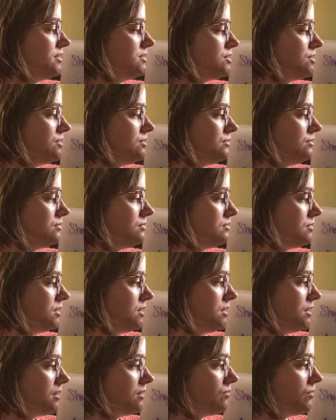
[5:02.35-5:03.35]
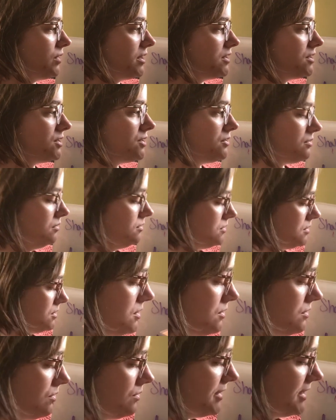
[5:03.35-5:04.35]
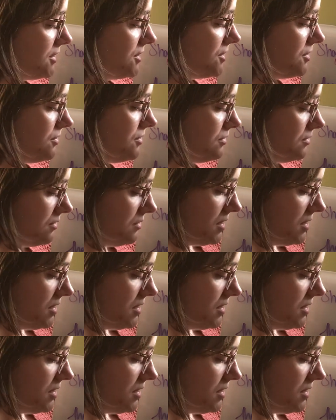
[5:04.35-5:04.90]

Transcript: 2, 1, 2, 1, 2.